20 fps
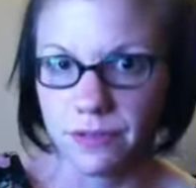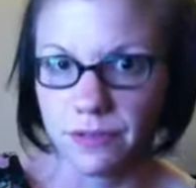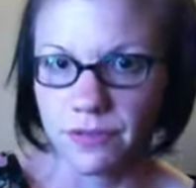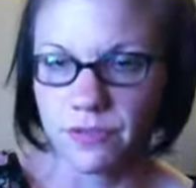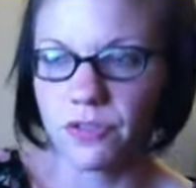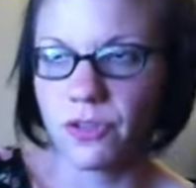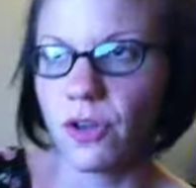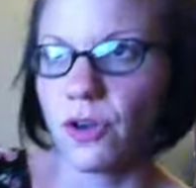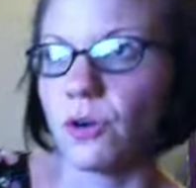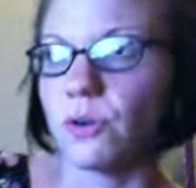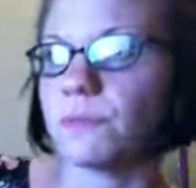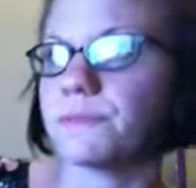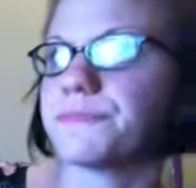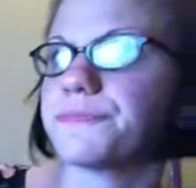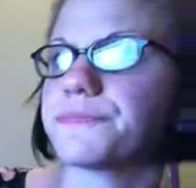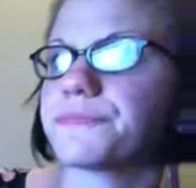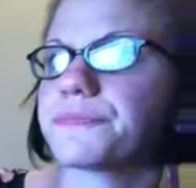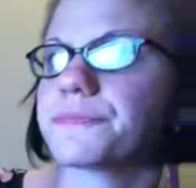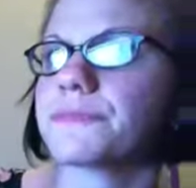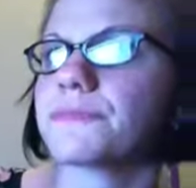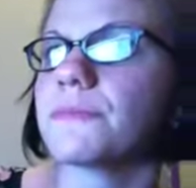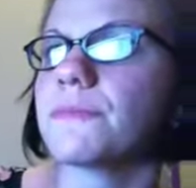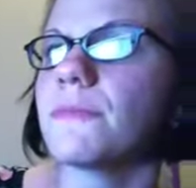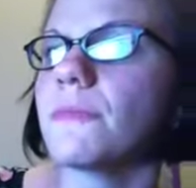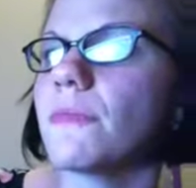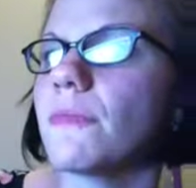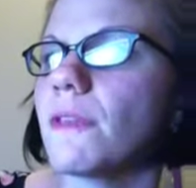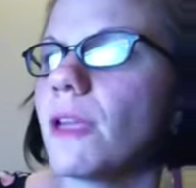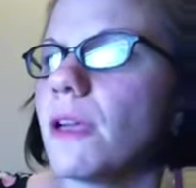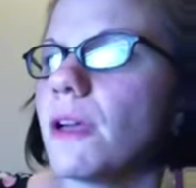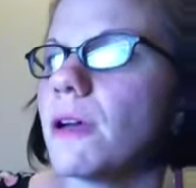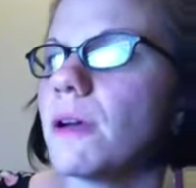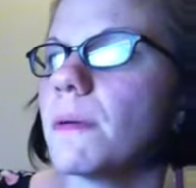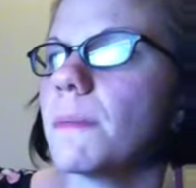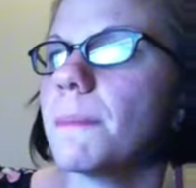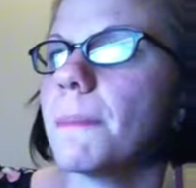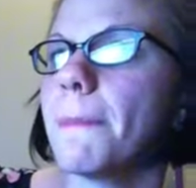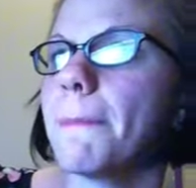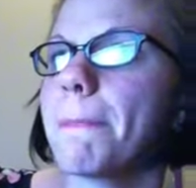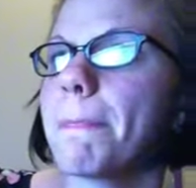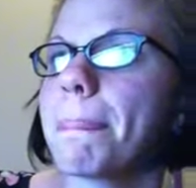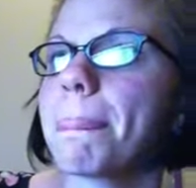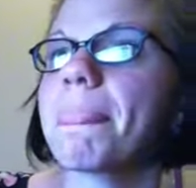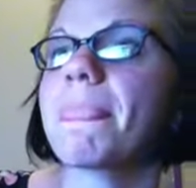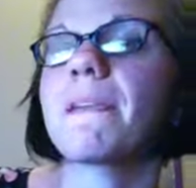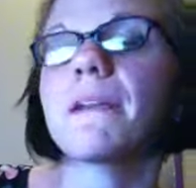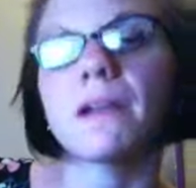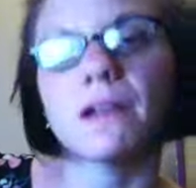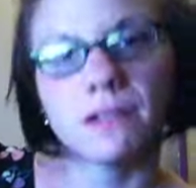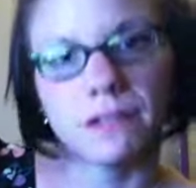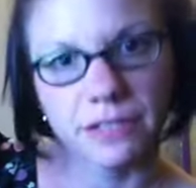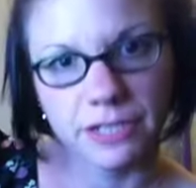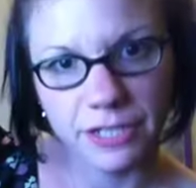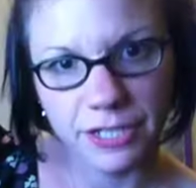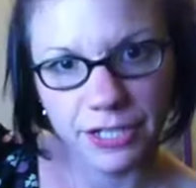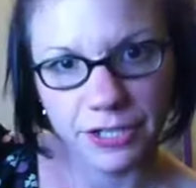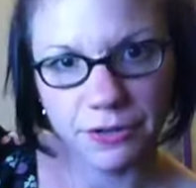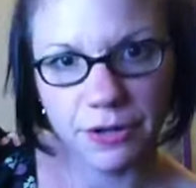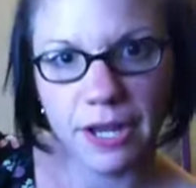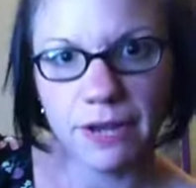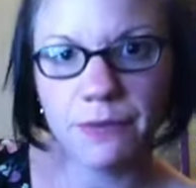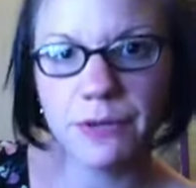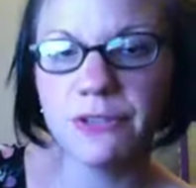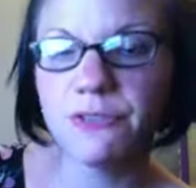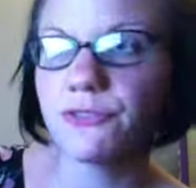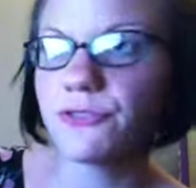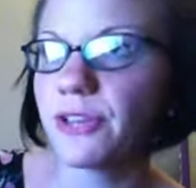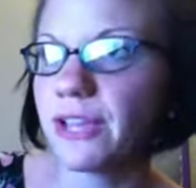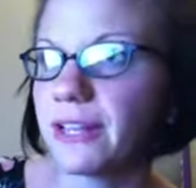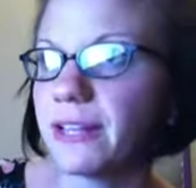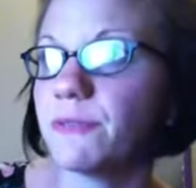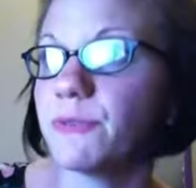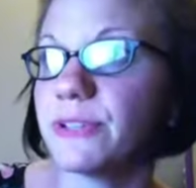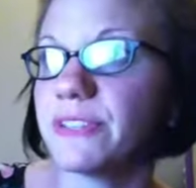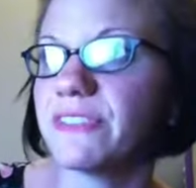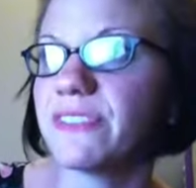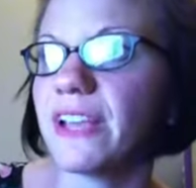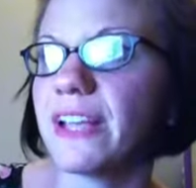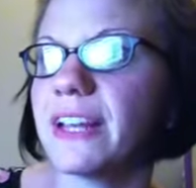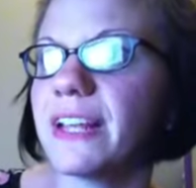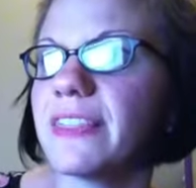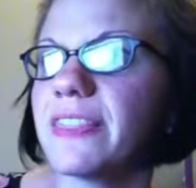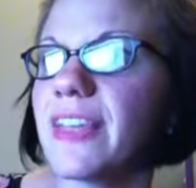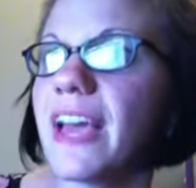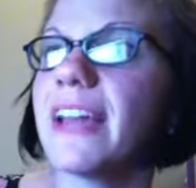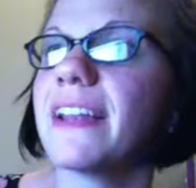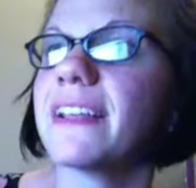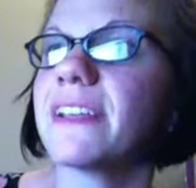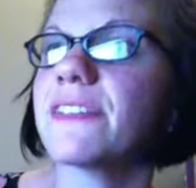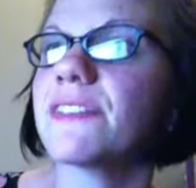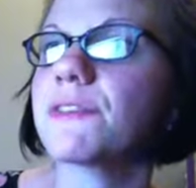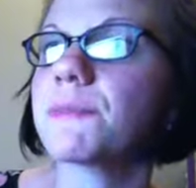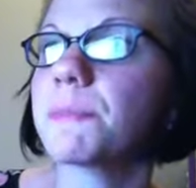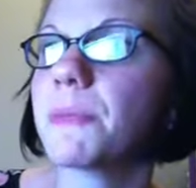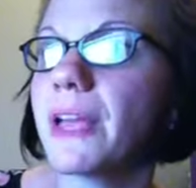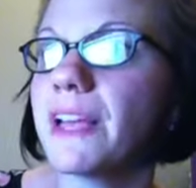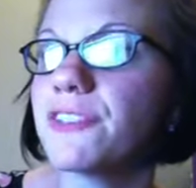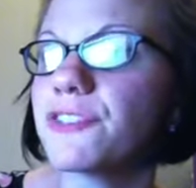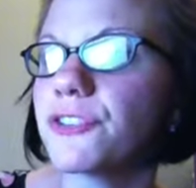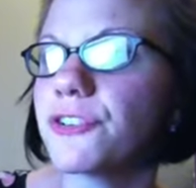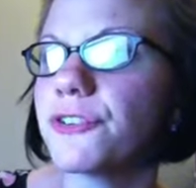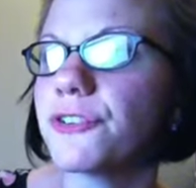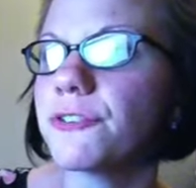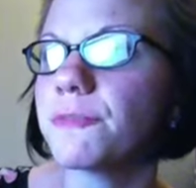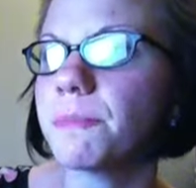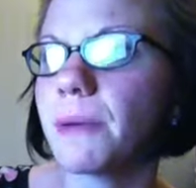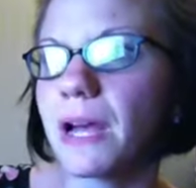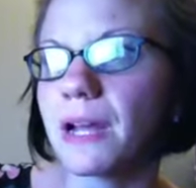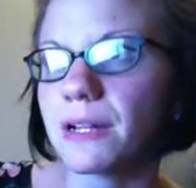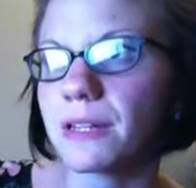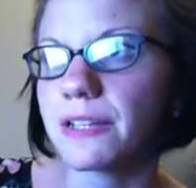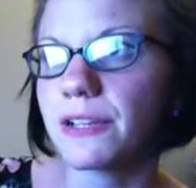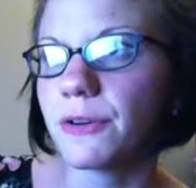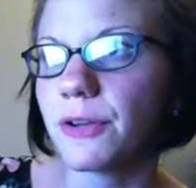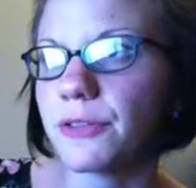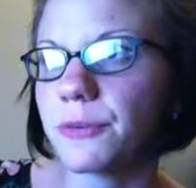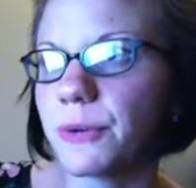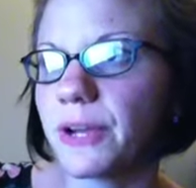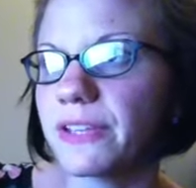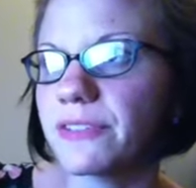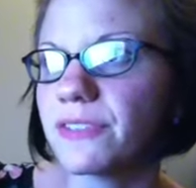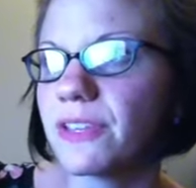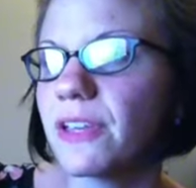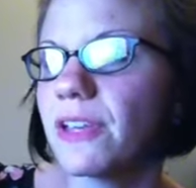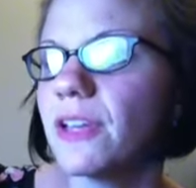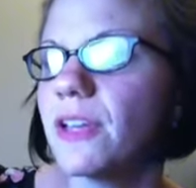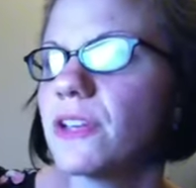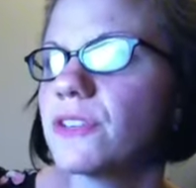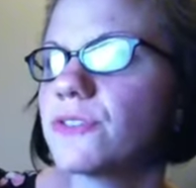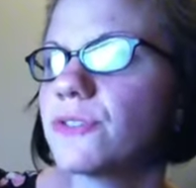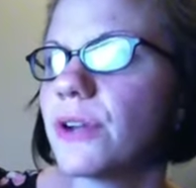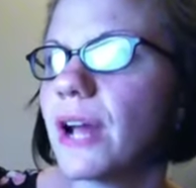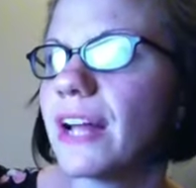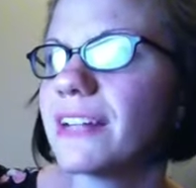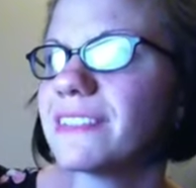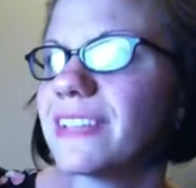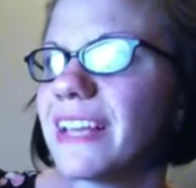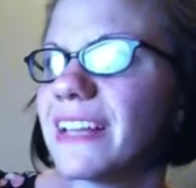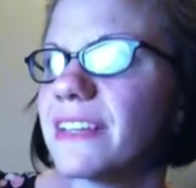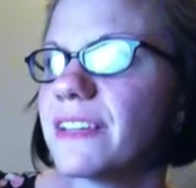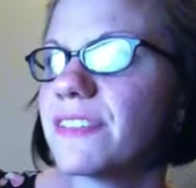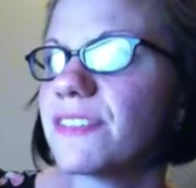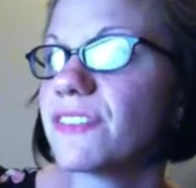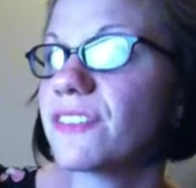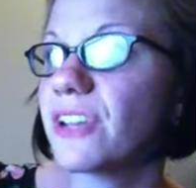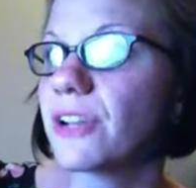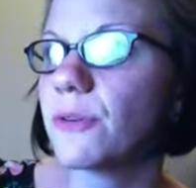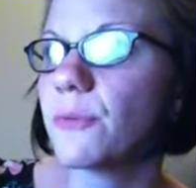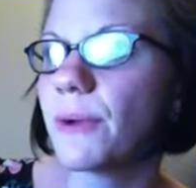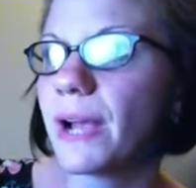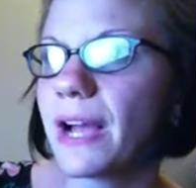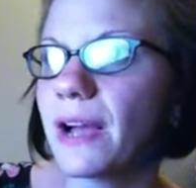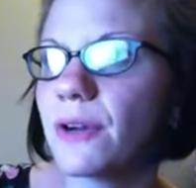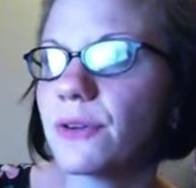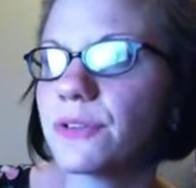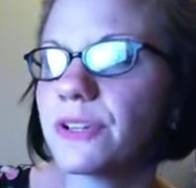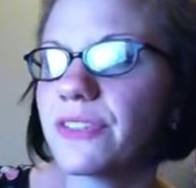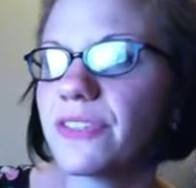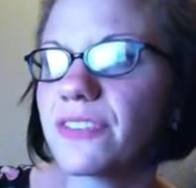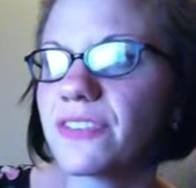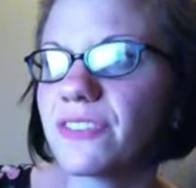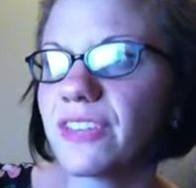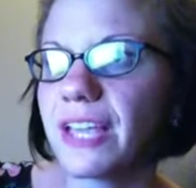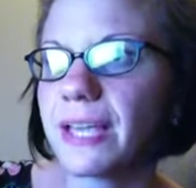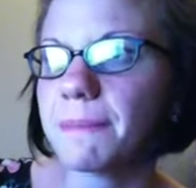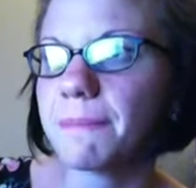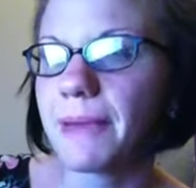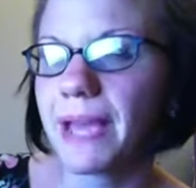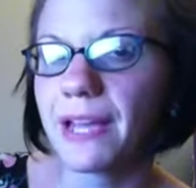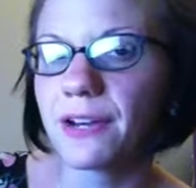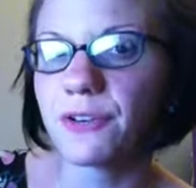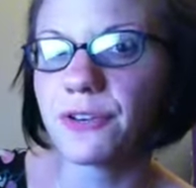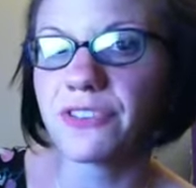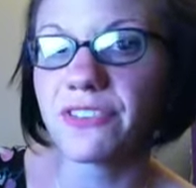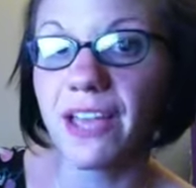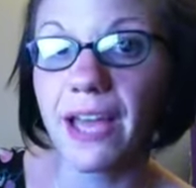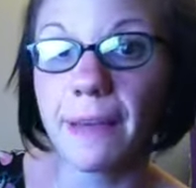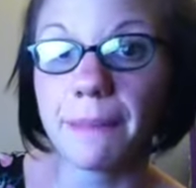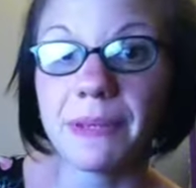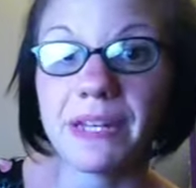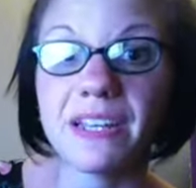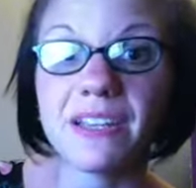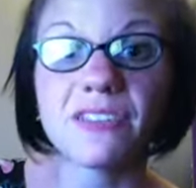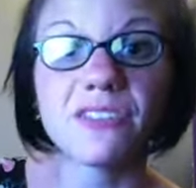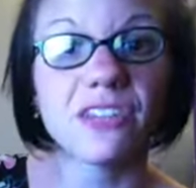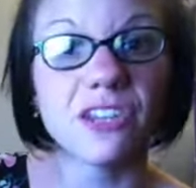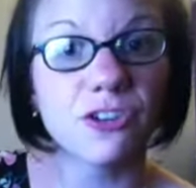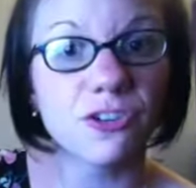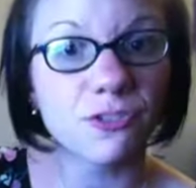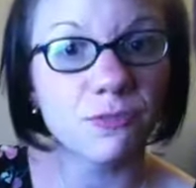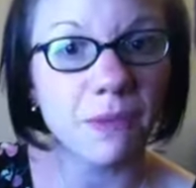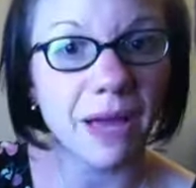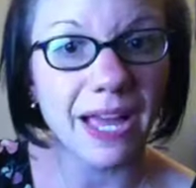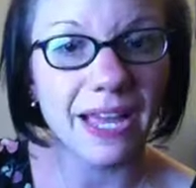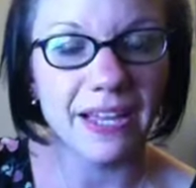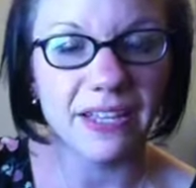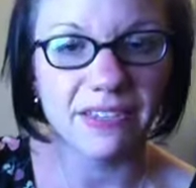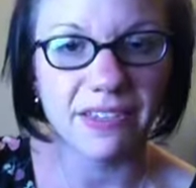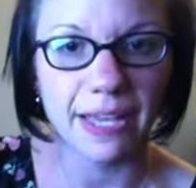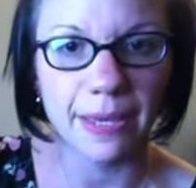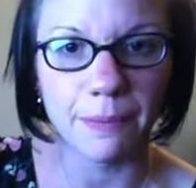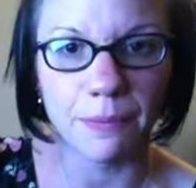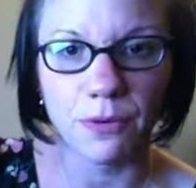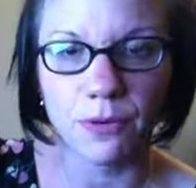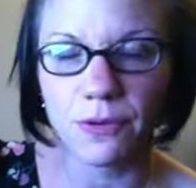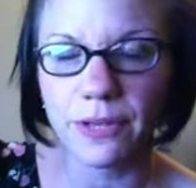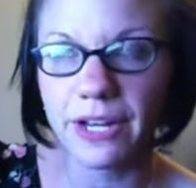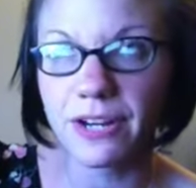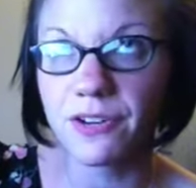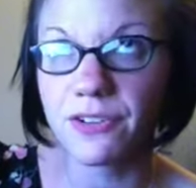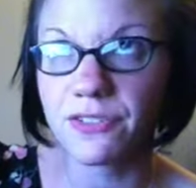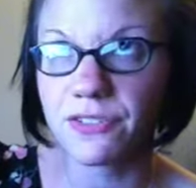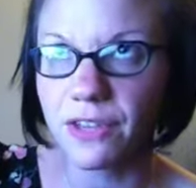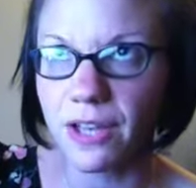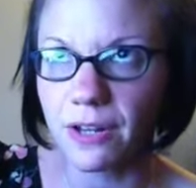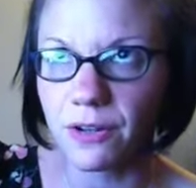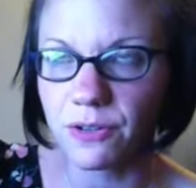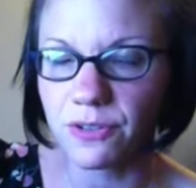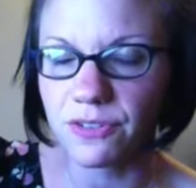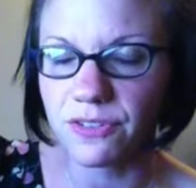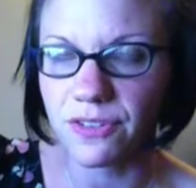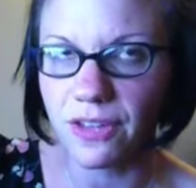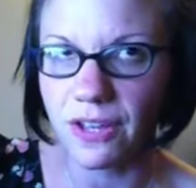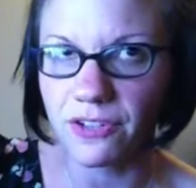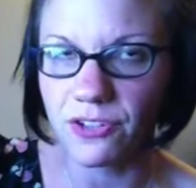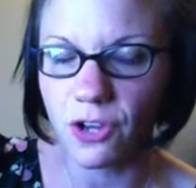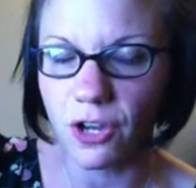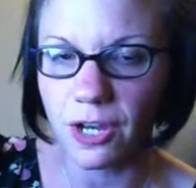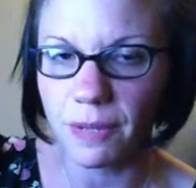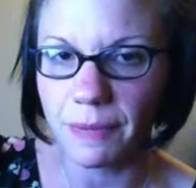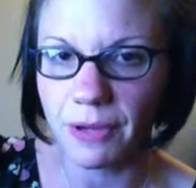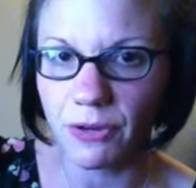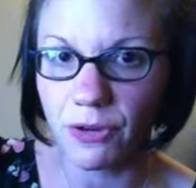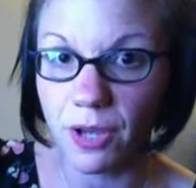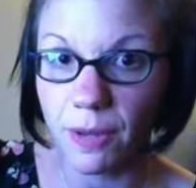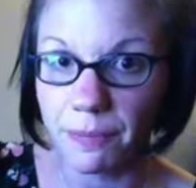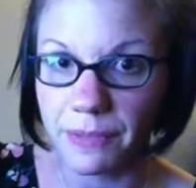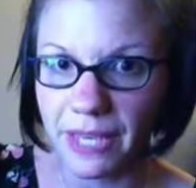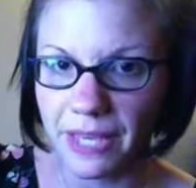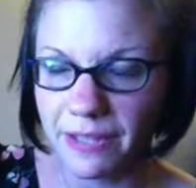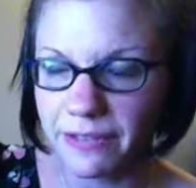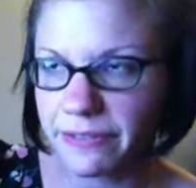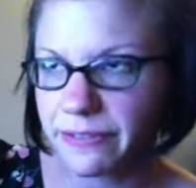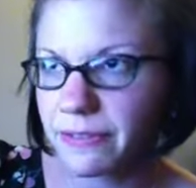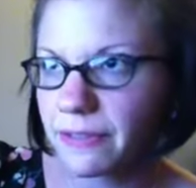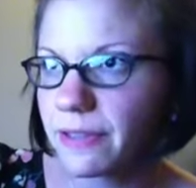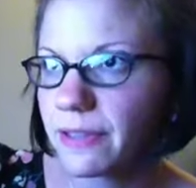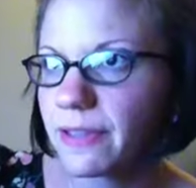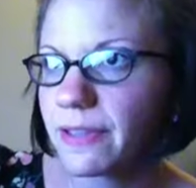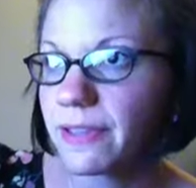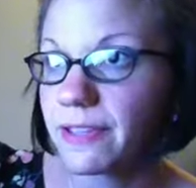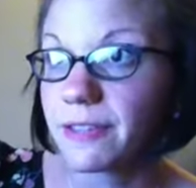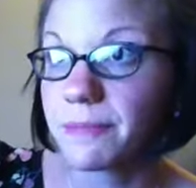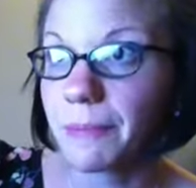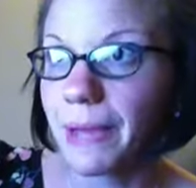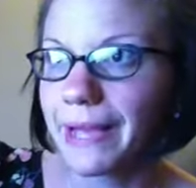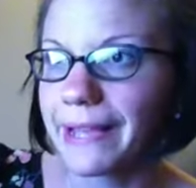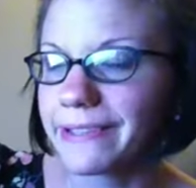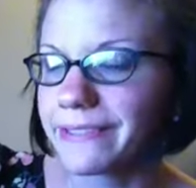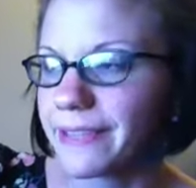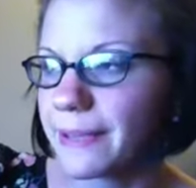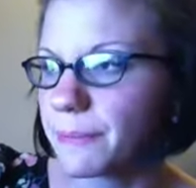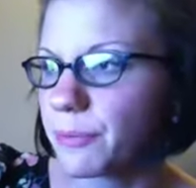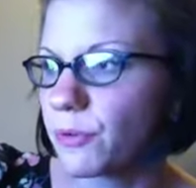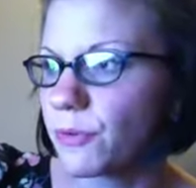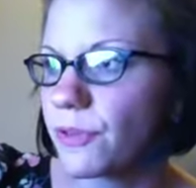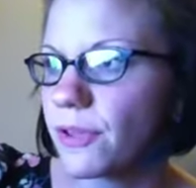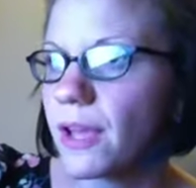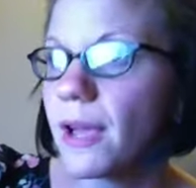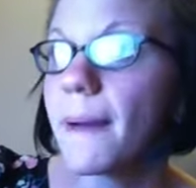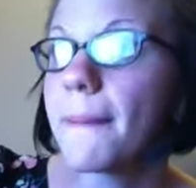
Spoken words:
So, here I restate it. That is, pleasures, bodily or otherwise, do not tend to stick around in the same manner as happiness. Here's my example. Aristotle does not talk about cupcakes. It's my example.